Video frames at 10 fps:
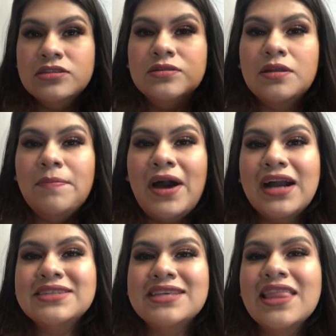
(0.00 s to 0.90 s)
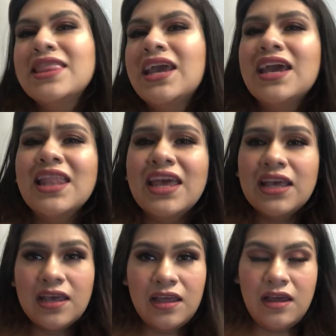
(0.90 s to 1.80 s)
the box and they get like
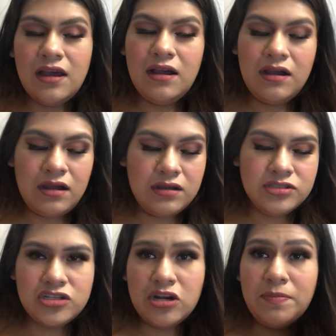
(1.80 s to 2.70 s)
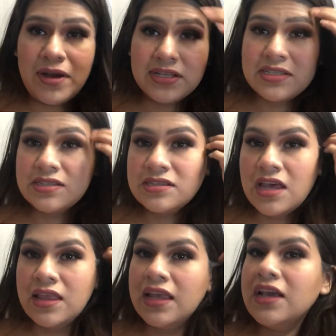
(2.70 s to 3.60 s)
starter boxes
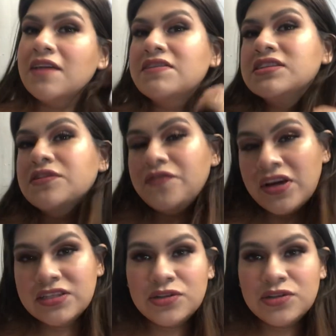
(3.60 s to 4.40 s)
and they could give it to their friends.